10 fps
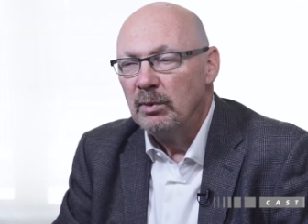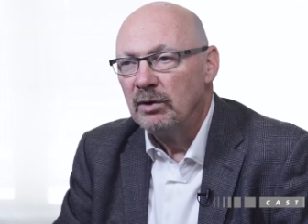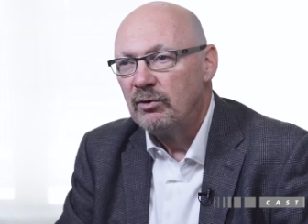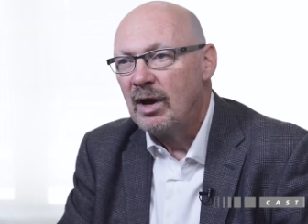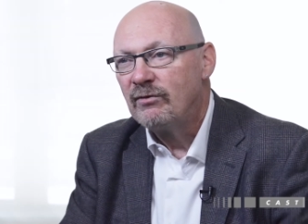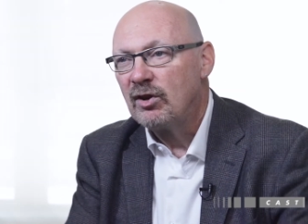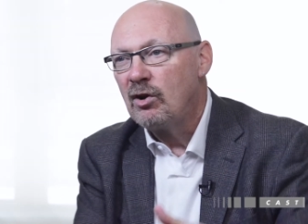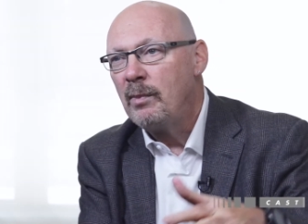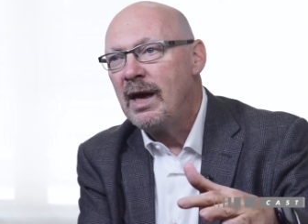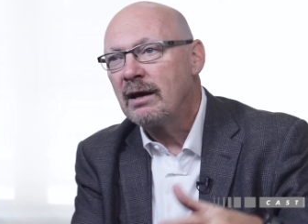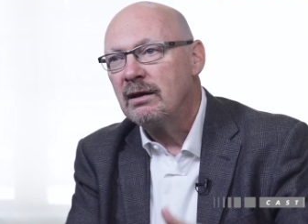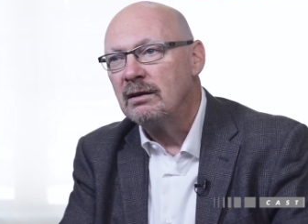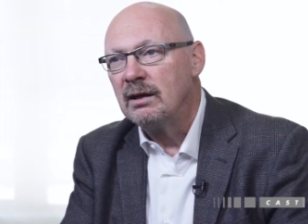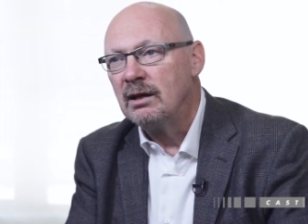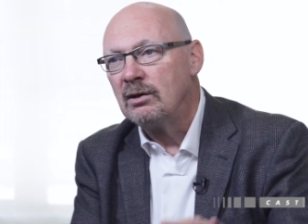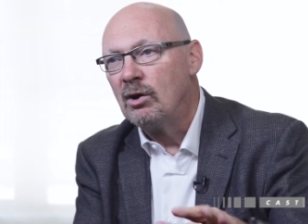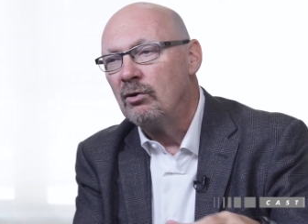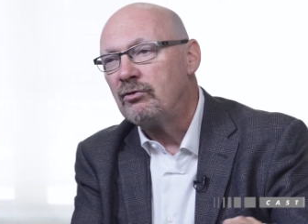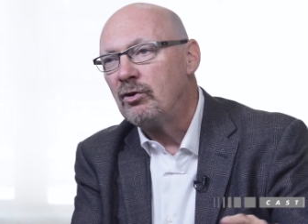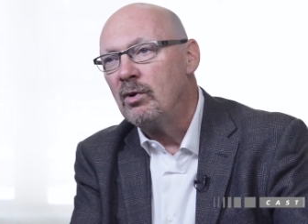But if you have to go back and go
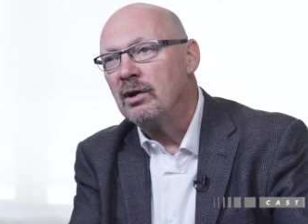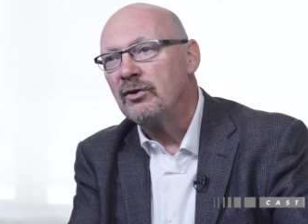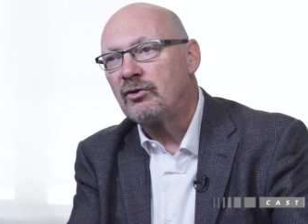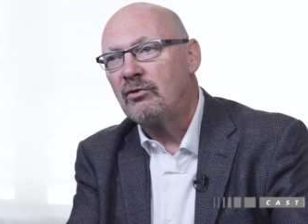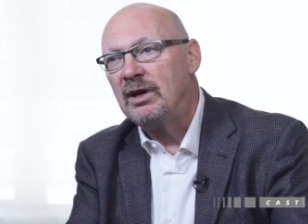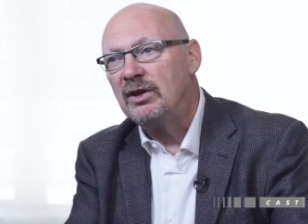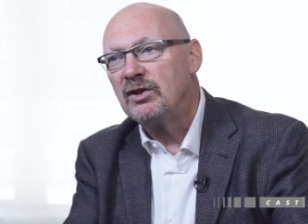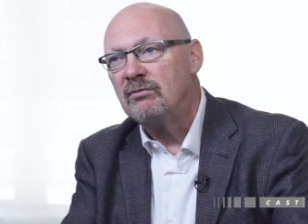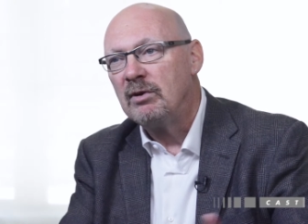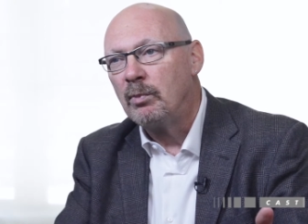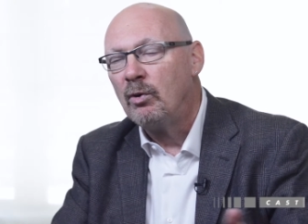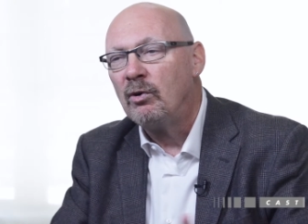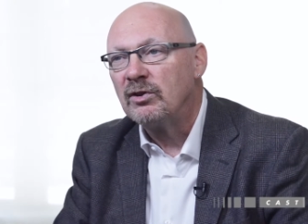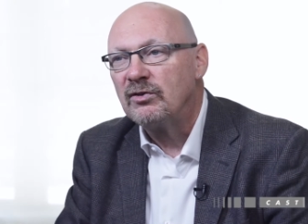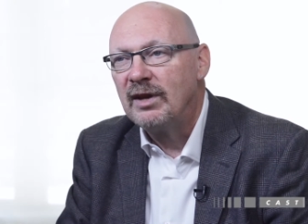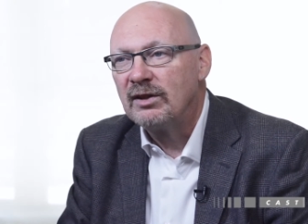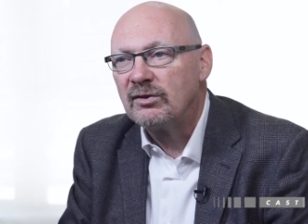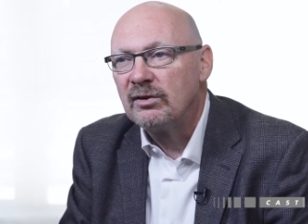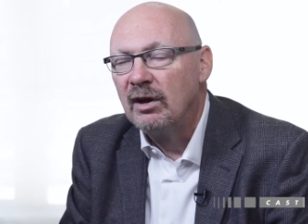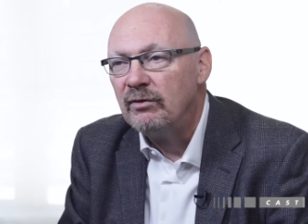through all the screens and reports,
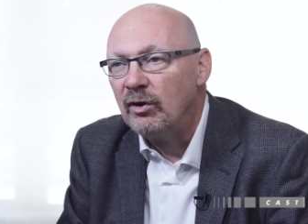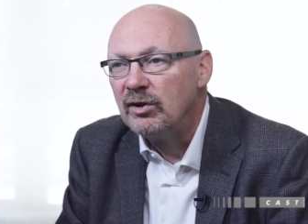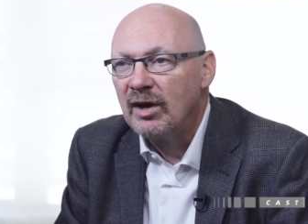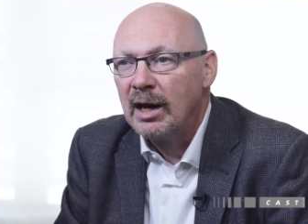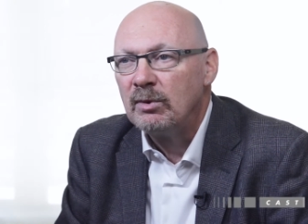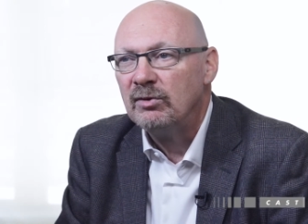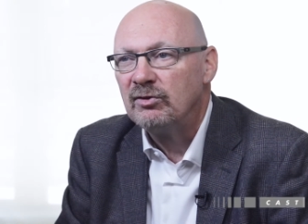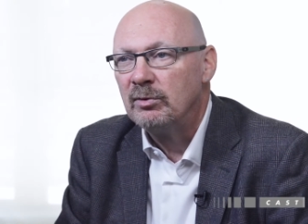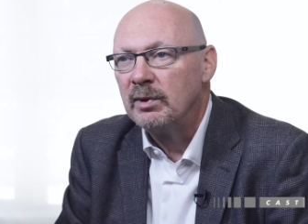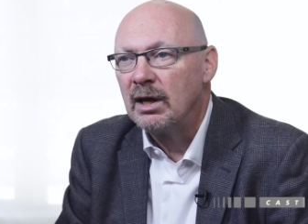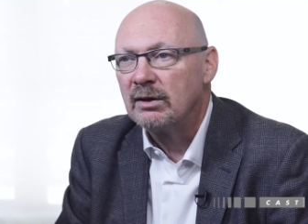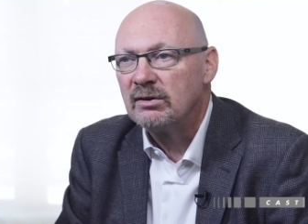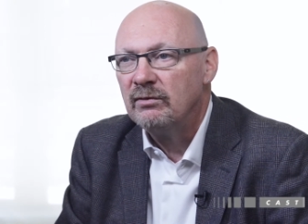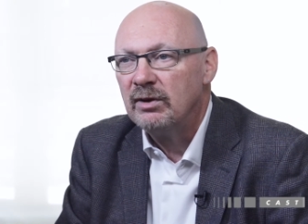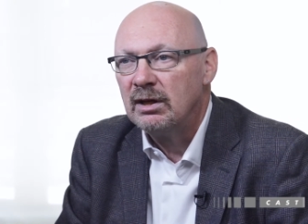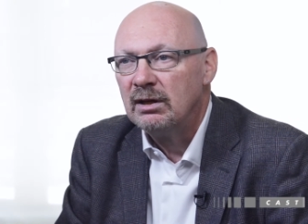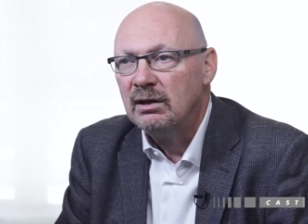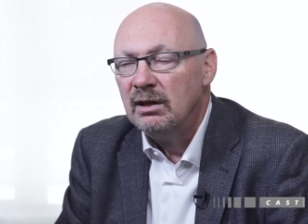that's a very time-consuming activity.